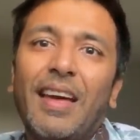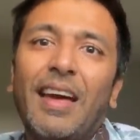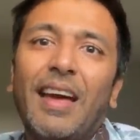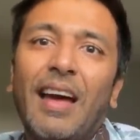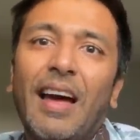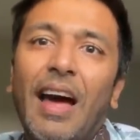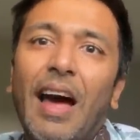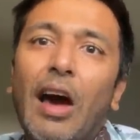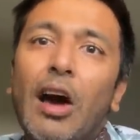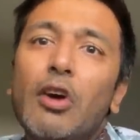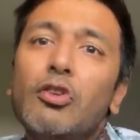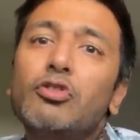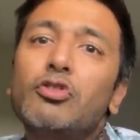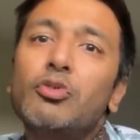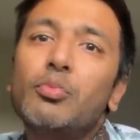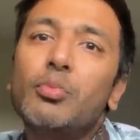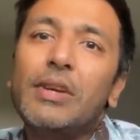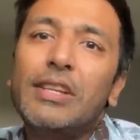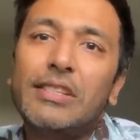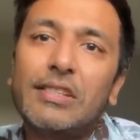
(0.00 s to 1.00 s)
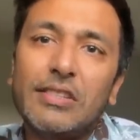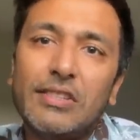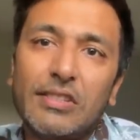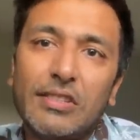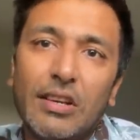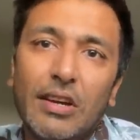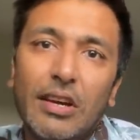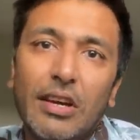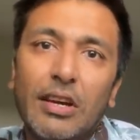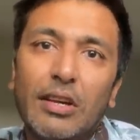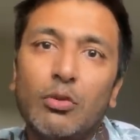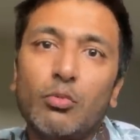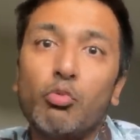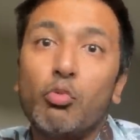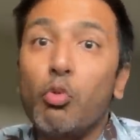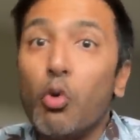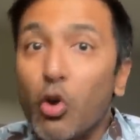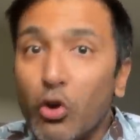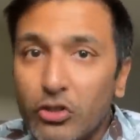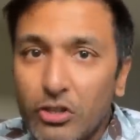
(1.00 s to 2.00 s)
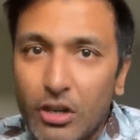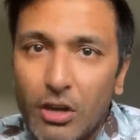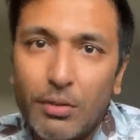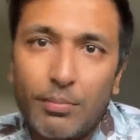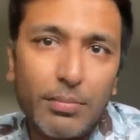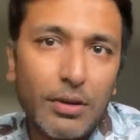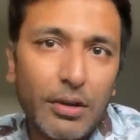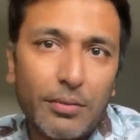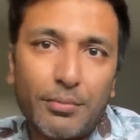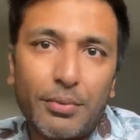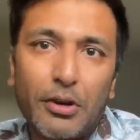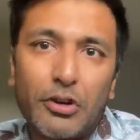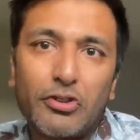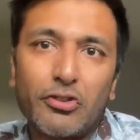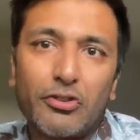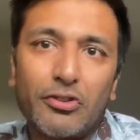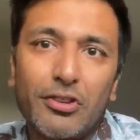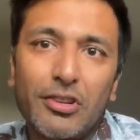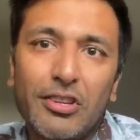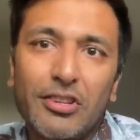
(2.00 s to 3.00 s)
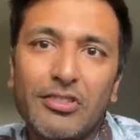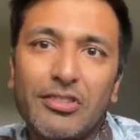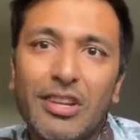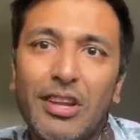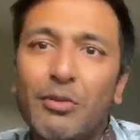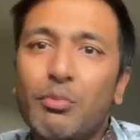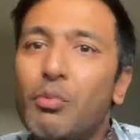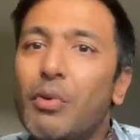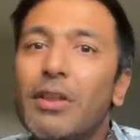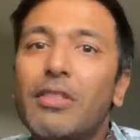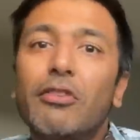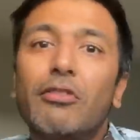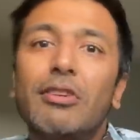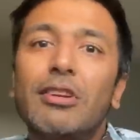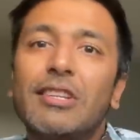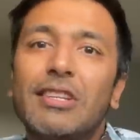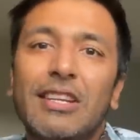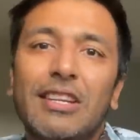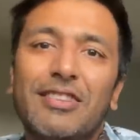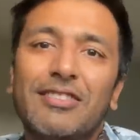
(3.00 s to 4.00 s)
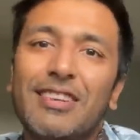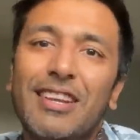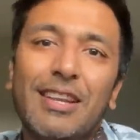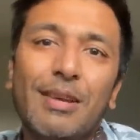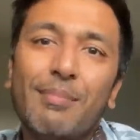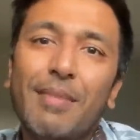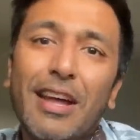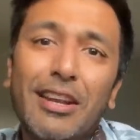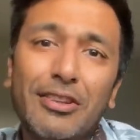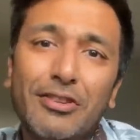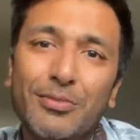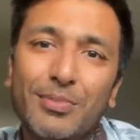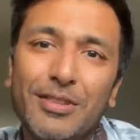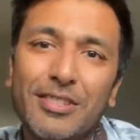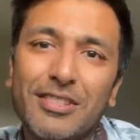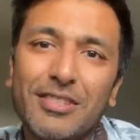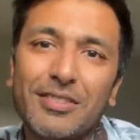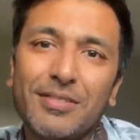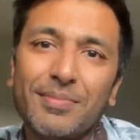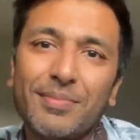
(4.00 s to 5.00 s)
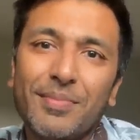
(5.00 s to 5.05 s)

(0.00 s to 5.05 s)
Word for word: Uh, how do we decide what our blood pressure is and whether it needs any management?